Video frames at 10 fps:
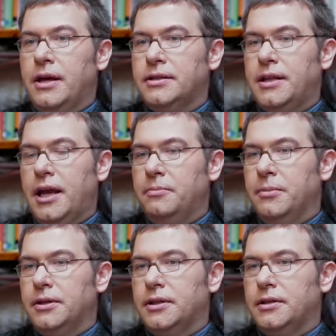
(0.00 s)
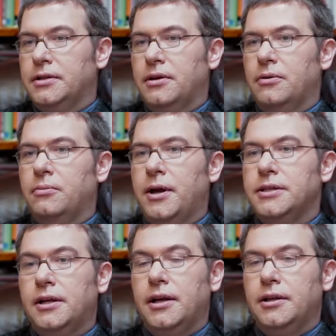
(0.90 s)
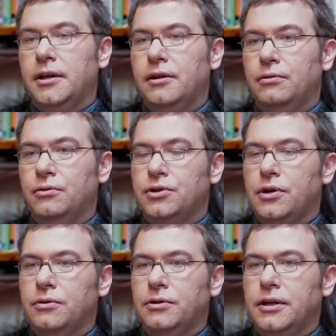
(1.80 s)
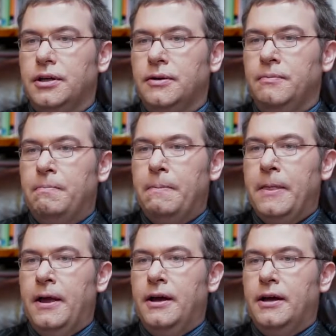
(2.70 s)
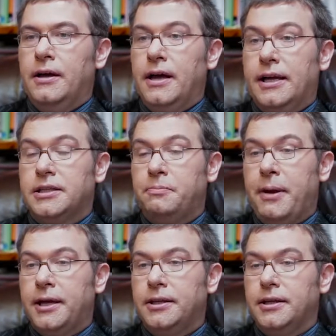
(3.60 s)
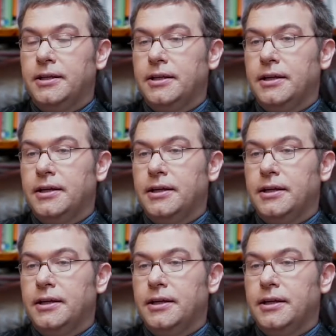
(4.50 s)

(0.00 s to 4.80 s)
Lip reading: statement. So basically it includes all the expected